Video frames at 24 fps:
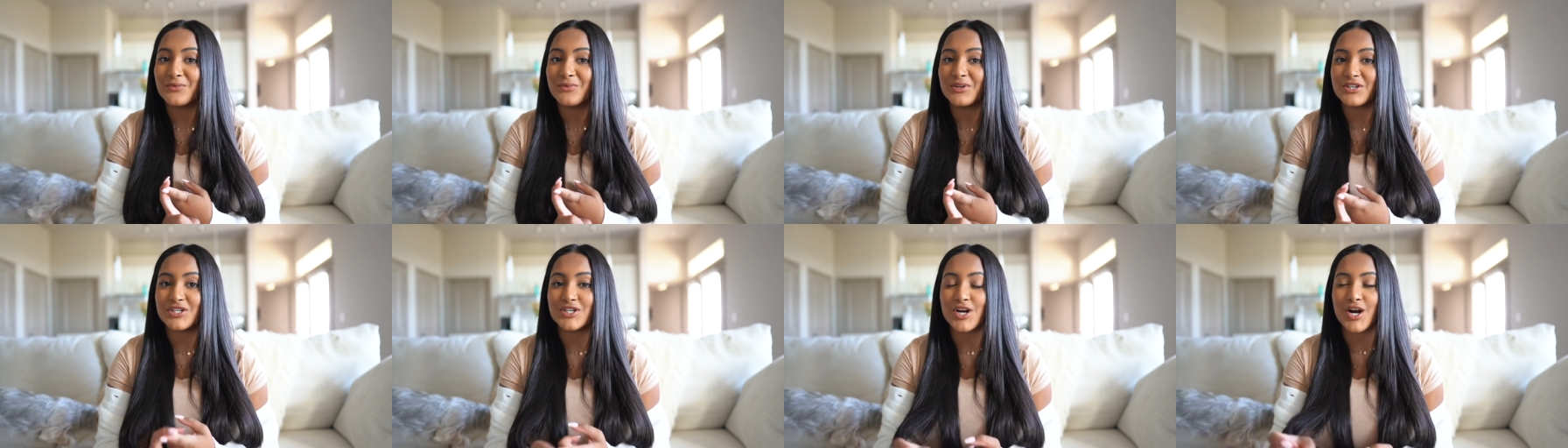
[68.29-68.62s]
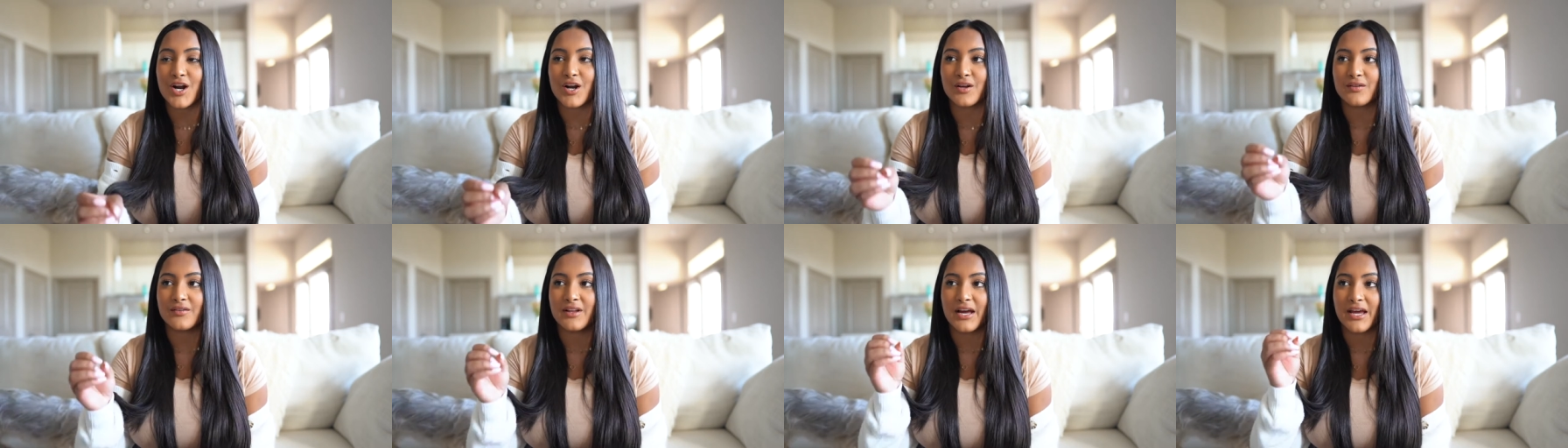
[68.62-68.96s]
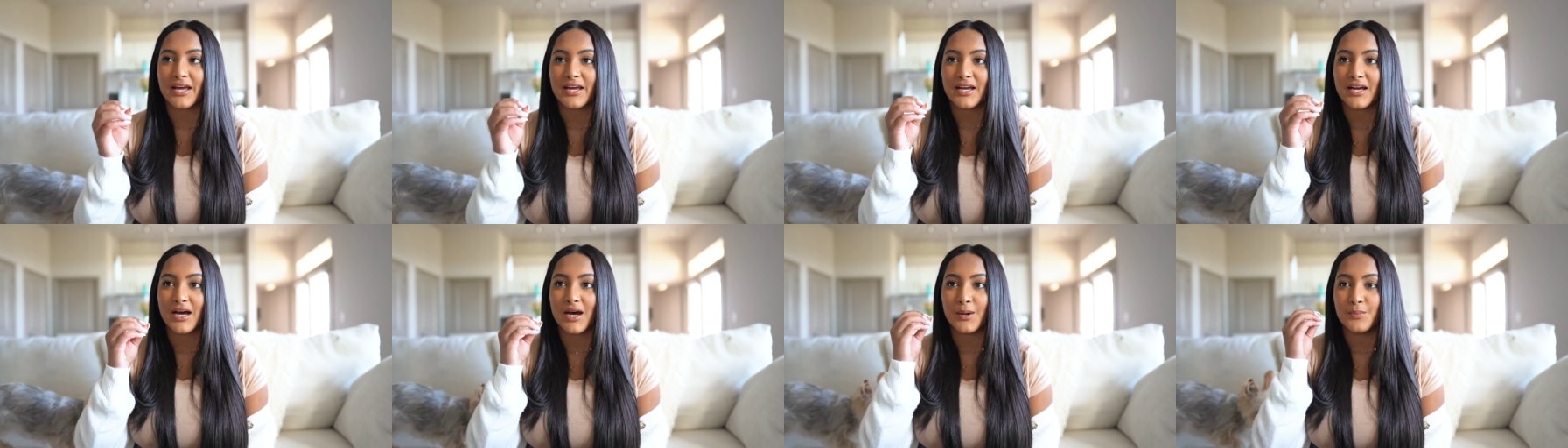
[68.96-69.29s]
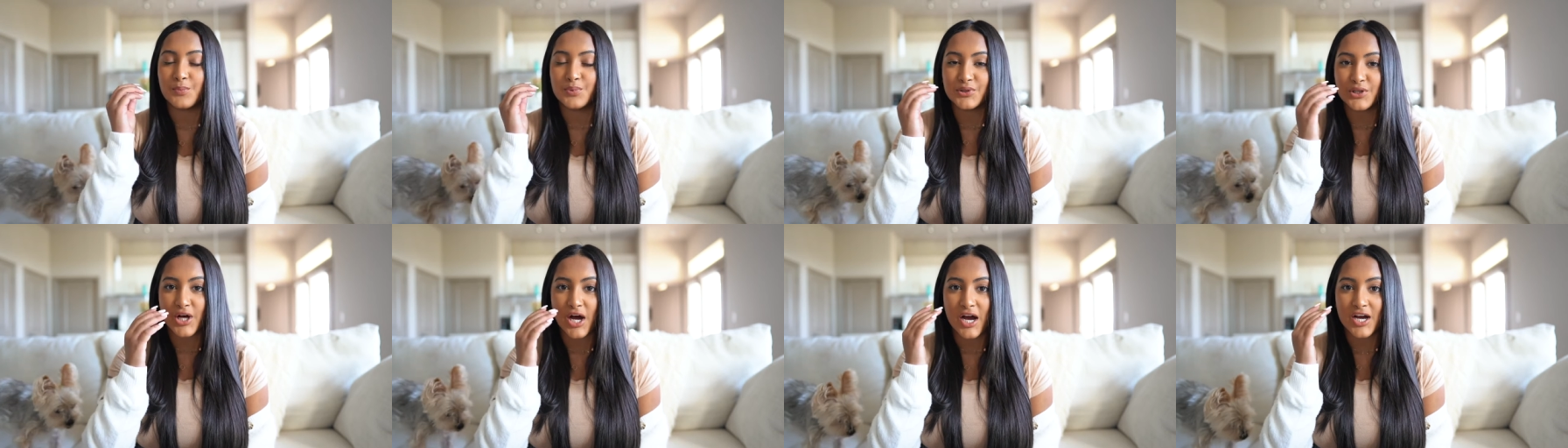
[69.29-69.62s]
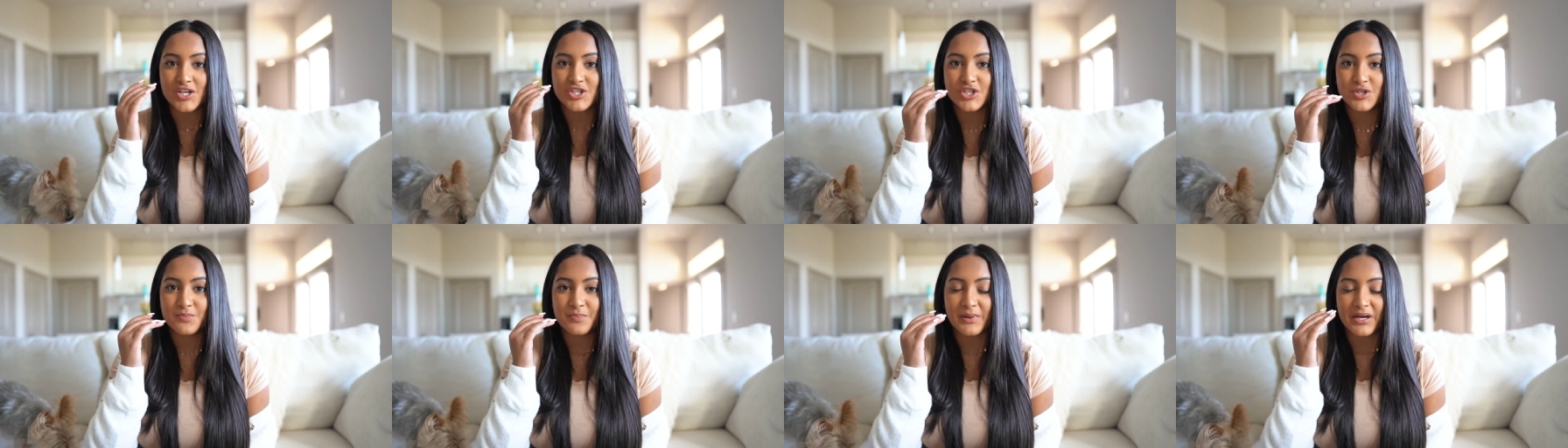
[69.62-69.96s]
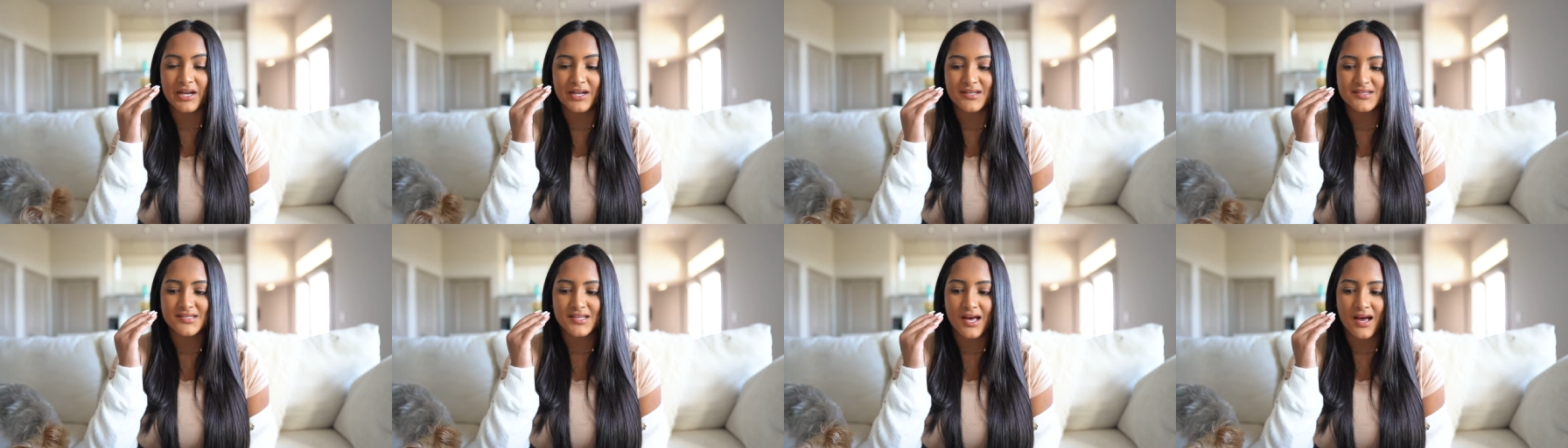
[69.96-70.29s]
which are like a blush, but
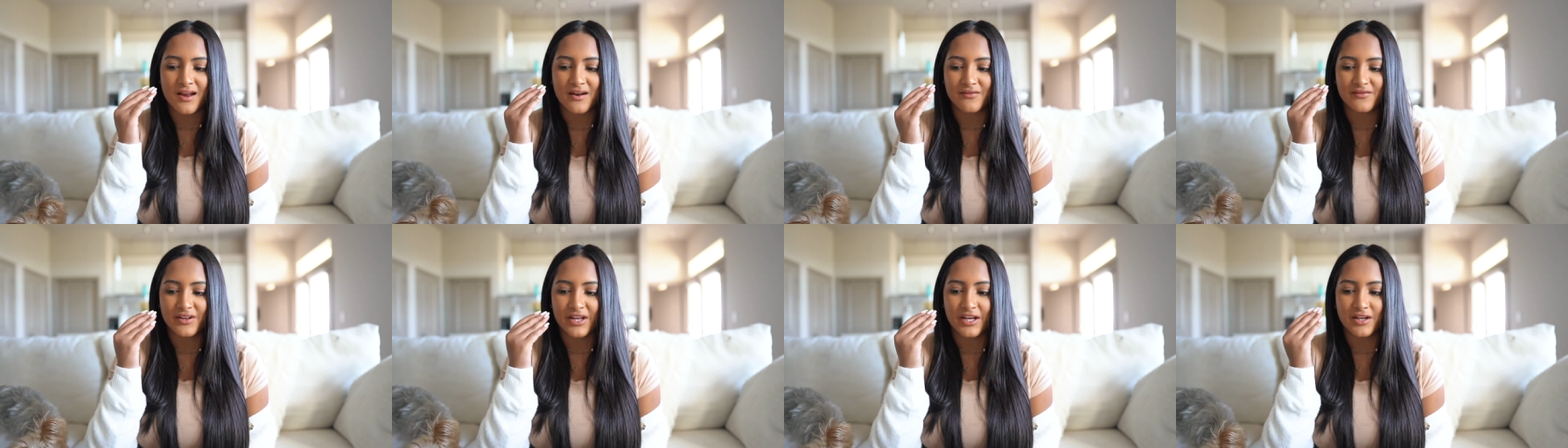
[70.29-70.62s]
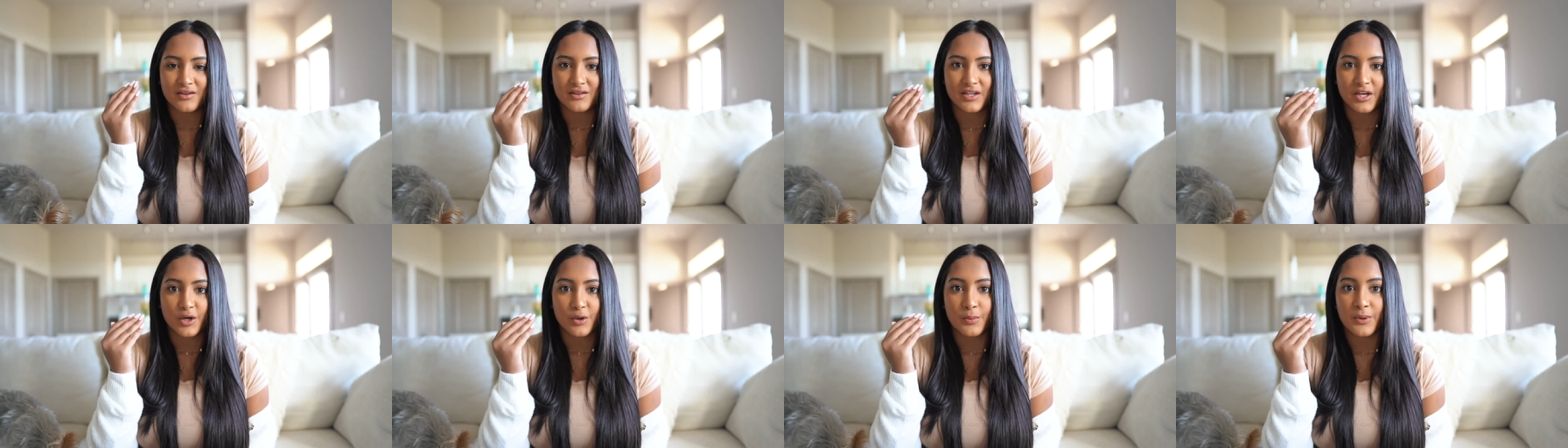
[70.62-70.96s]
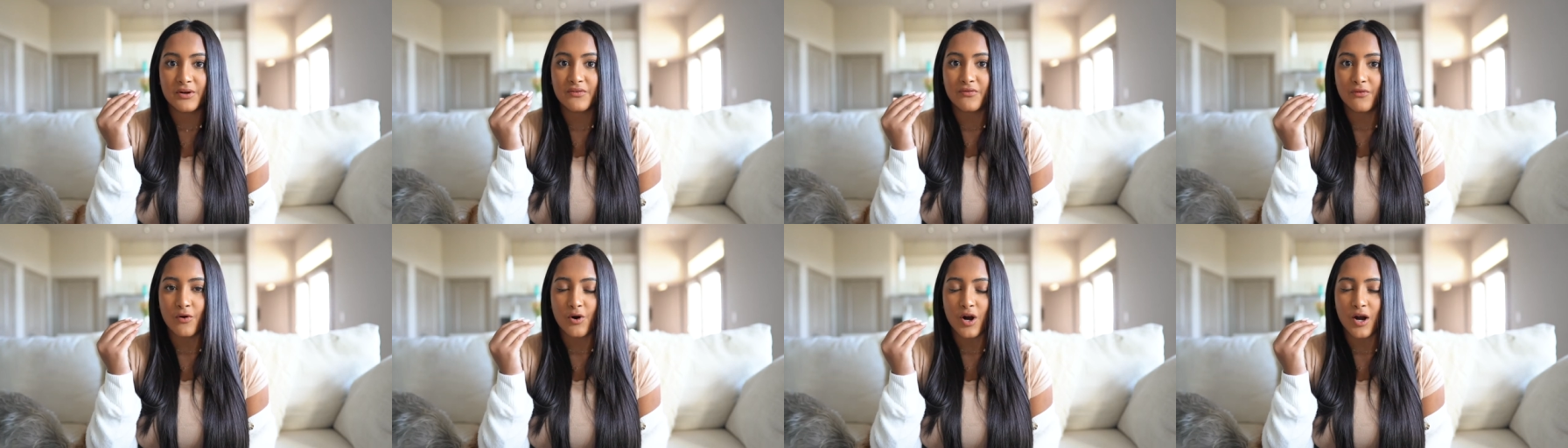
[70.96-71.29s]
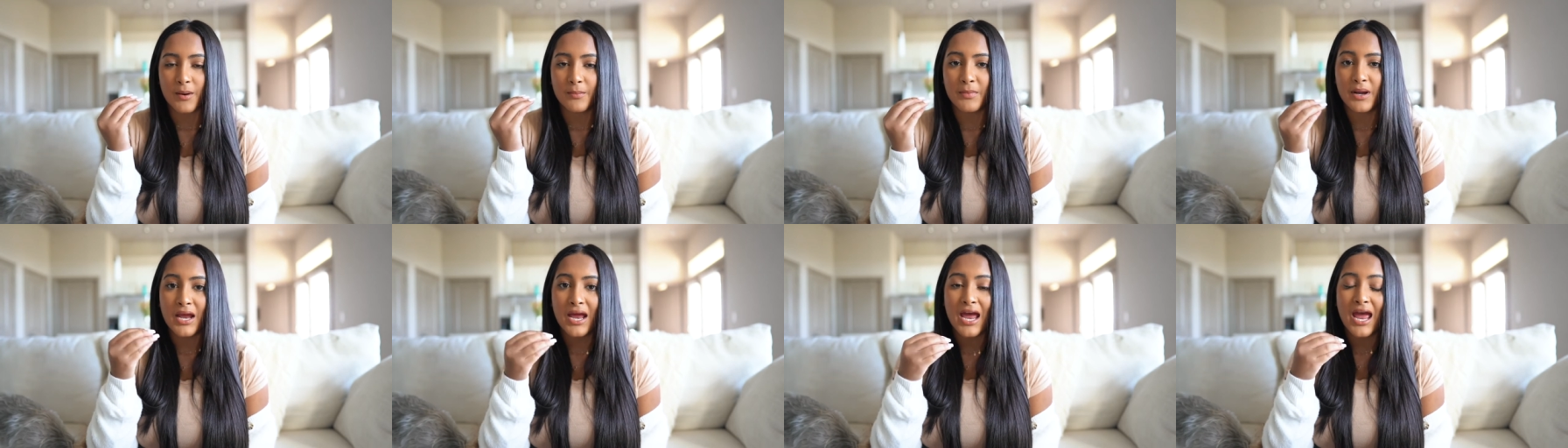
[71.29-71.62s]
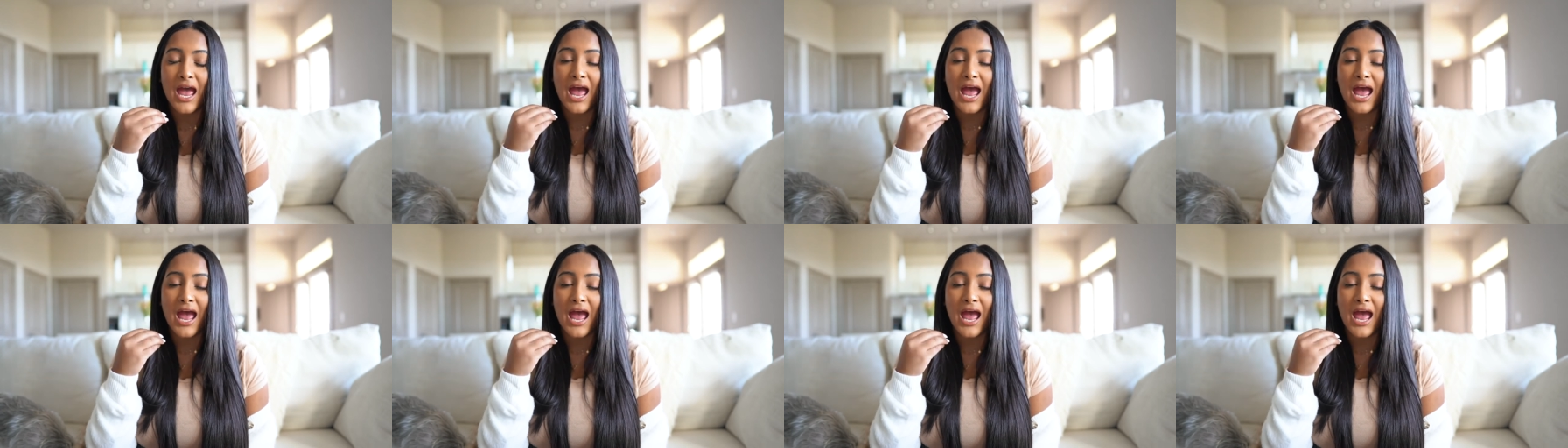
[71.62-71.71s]
it's kind of like a liquid form.